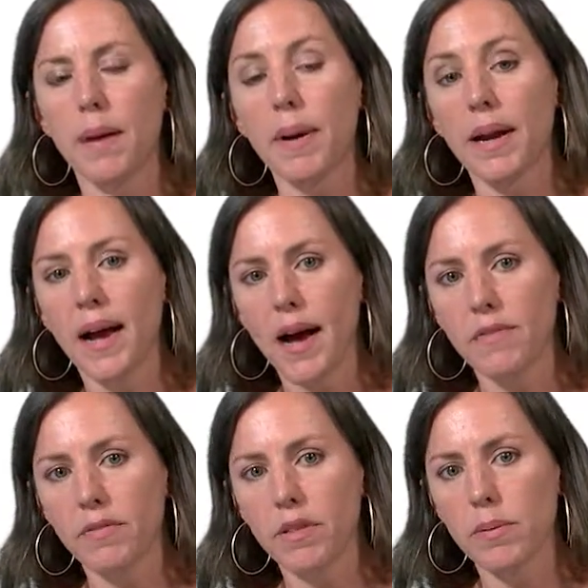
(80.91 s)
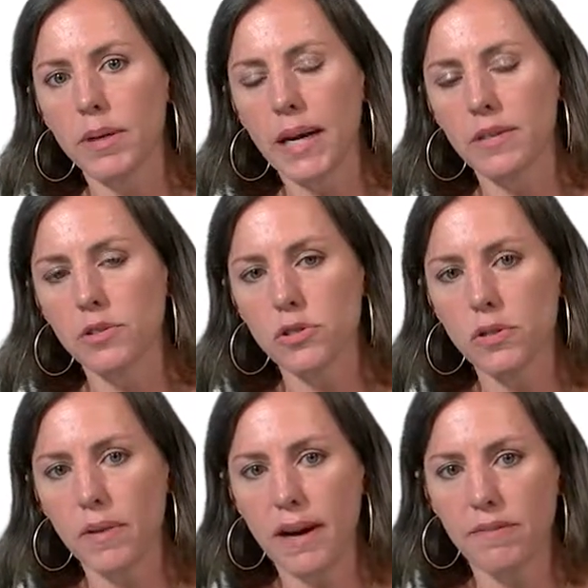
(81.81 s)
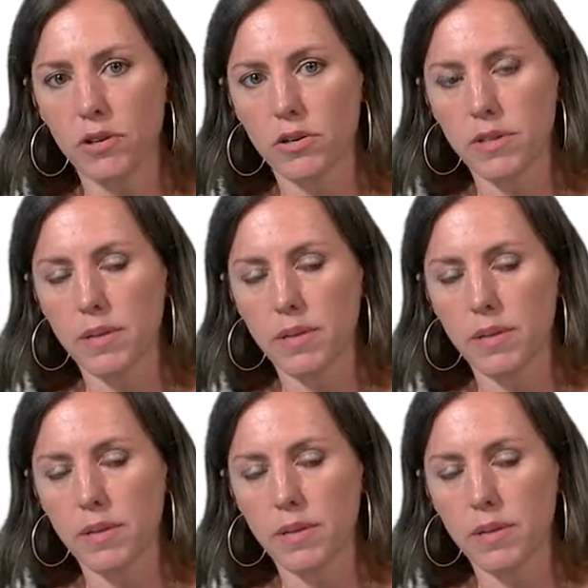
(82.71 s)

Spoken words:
About half of them are cancer survivors,